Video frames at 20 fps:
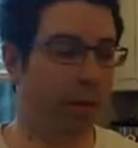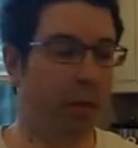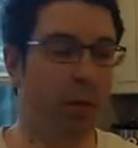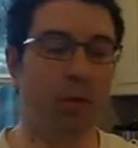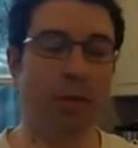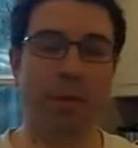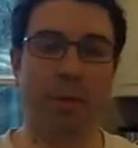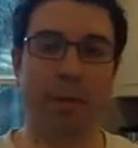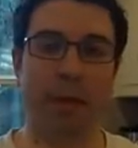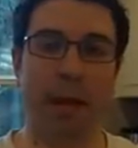
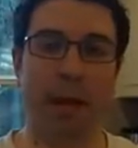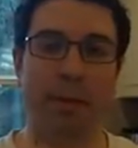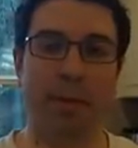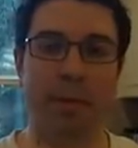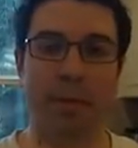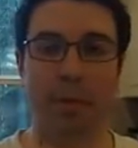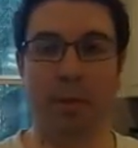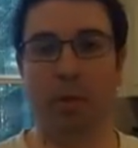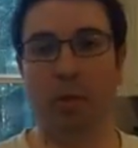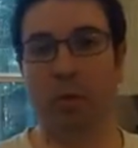notice a lot of
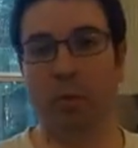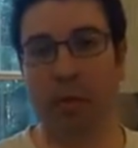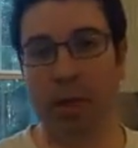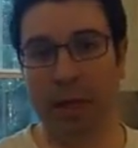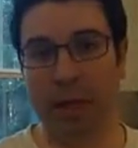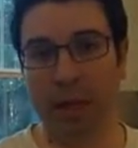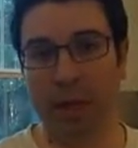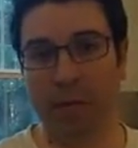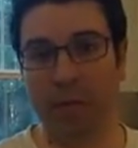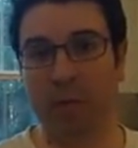people use
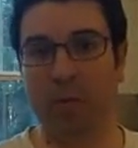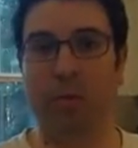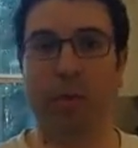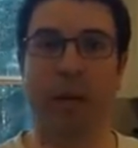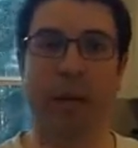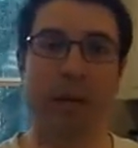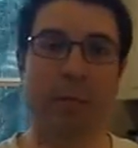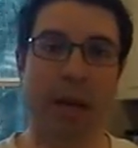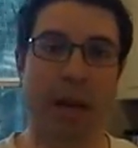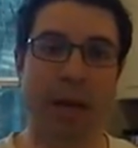mediums or
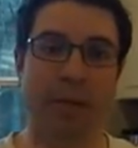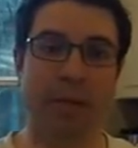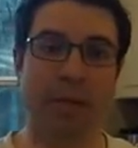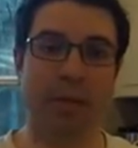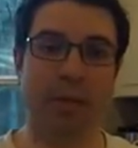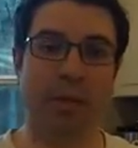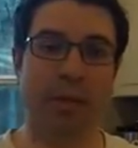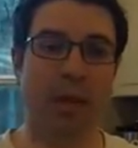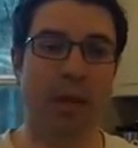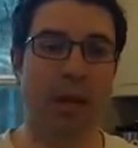medium
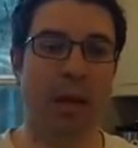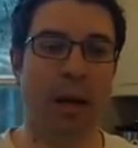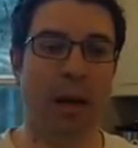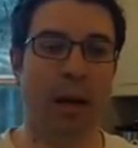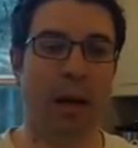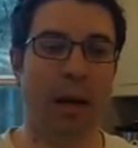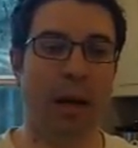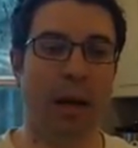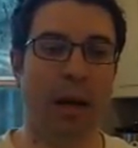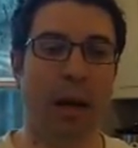heavies.
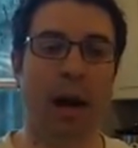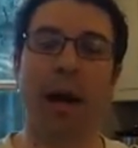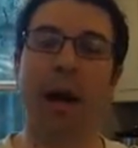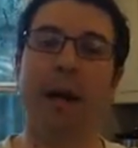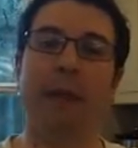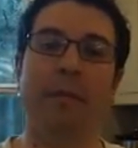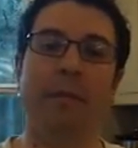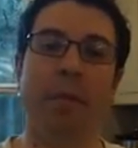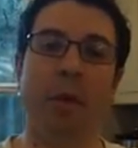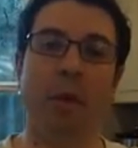I
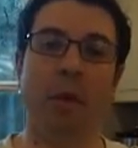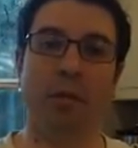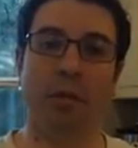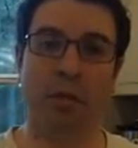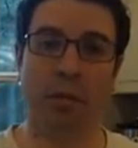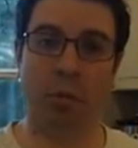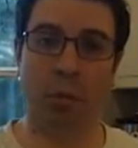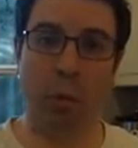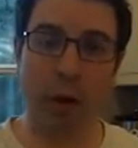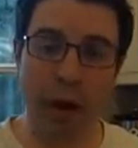have those
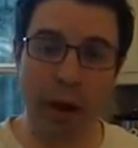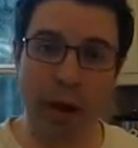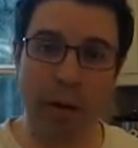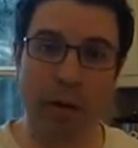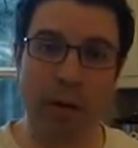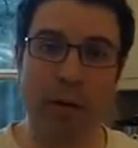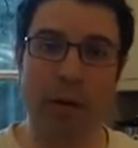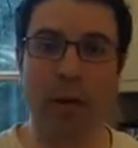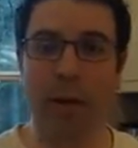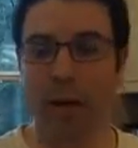as
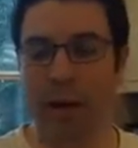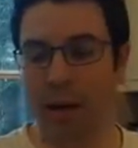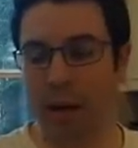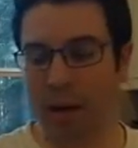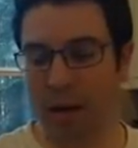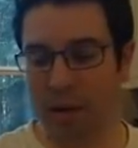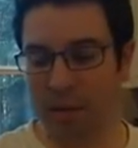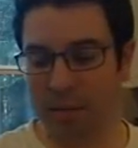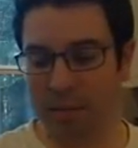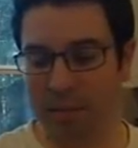well,
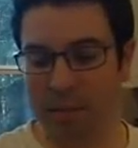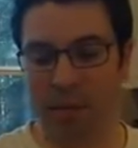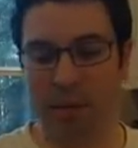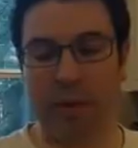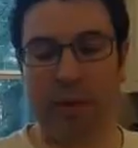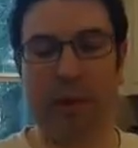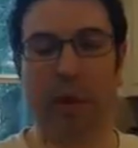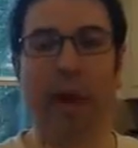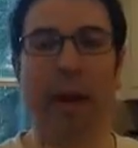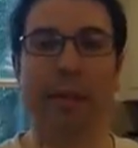
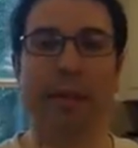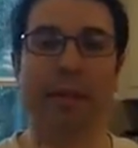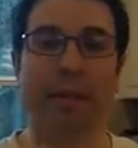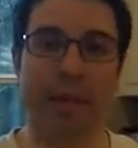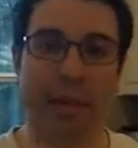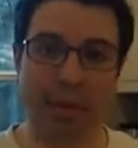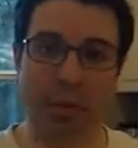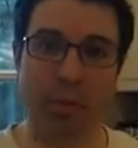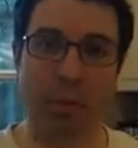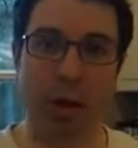certainly not in
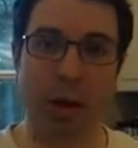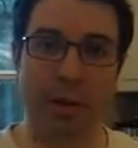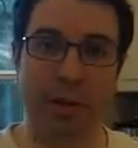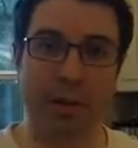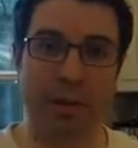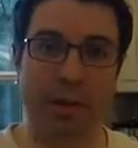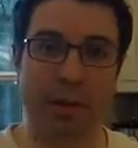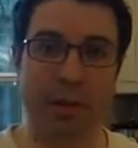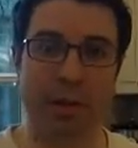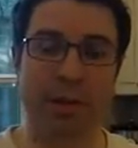this rod
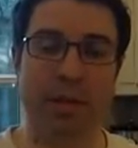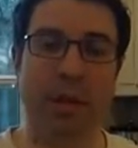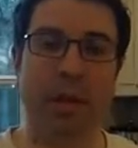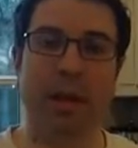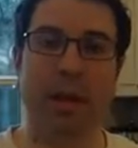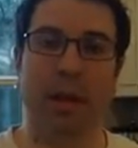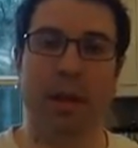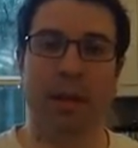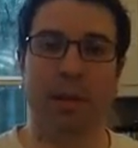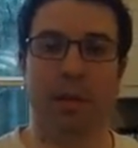series,
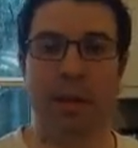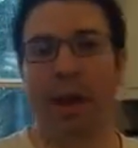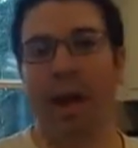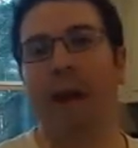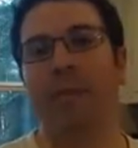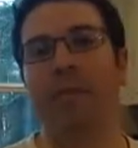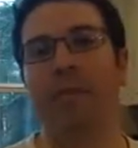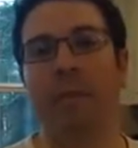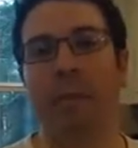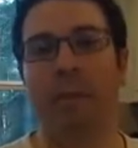but I
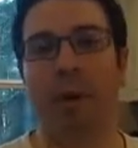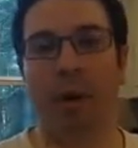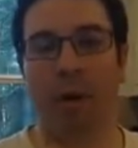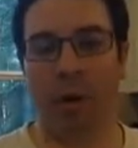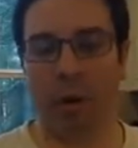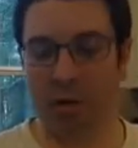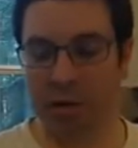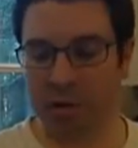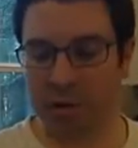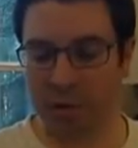have them in my
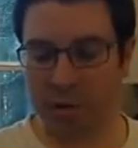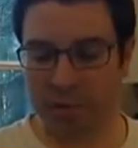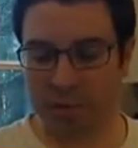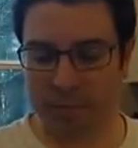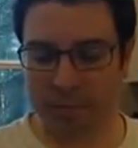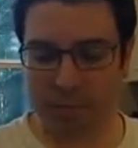arsenal.